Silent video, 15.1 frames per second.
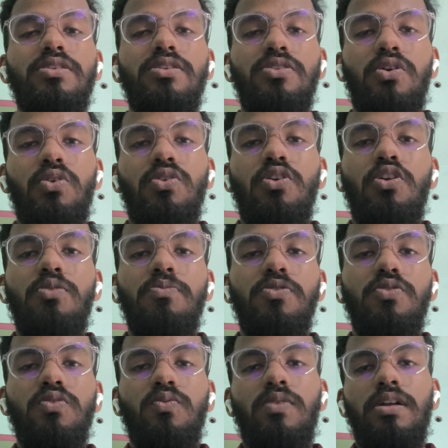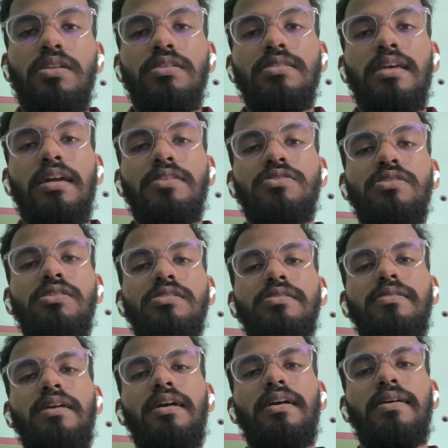don't know about what is actually
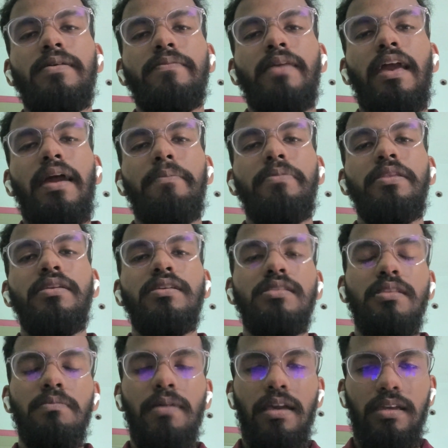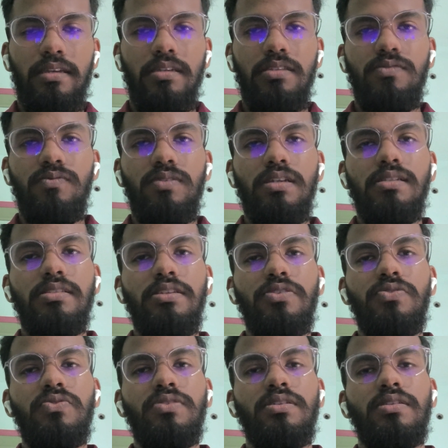happening in the backend while the
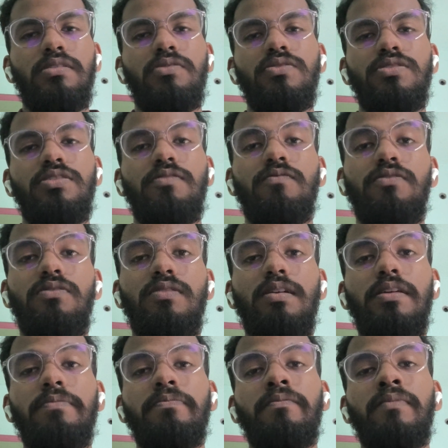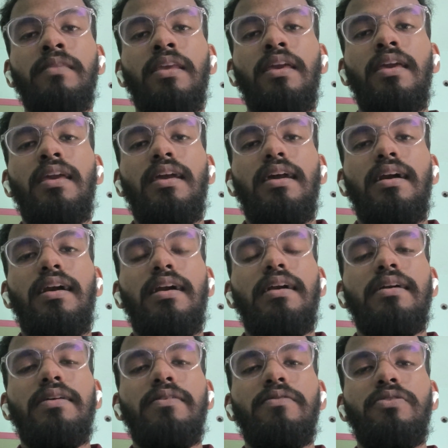user requesting for a
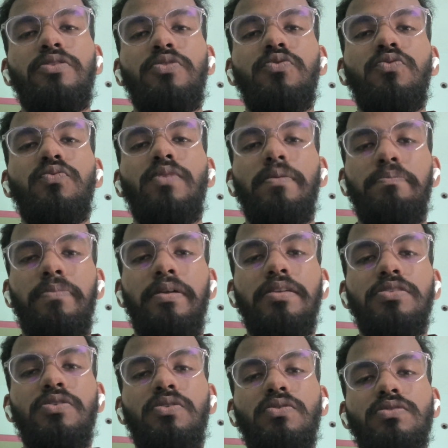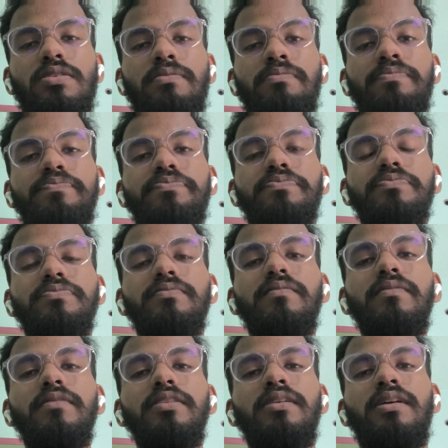new web page, or some
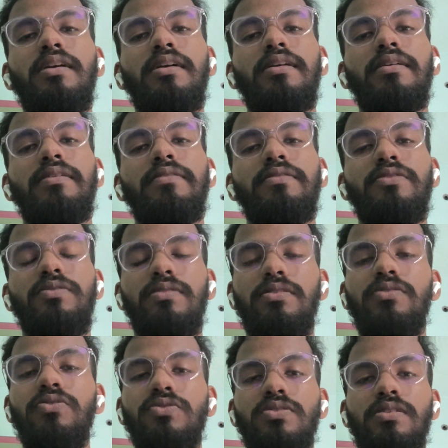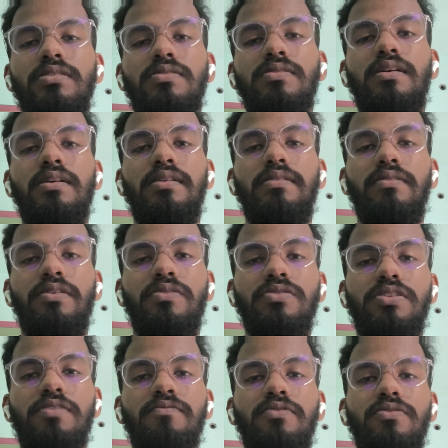user is
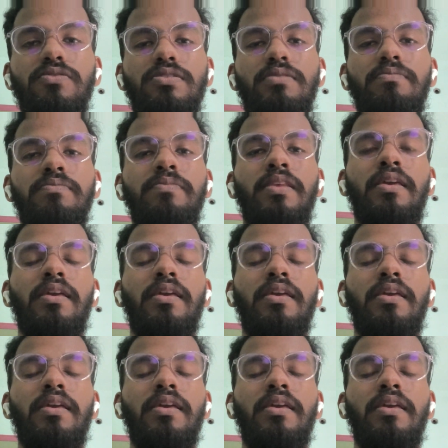requesting for some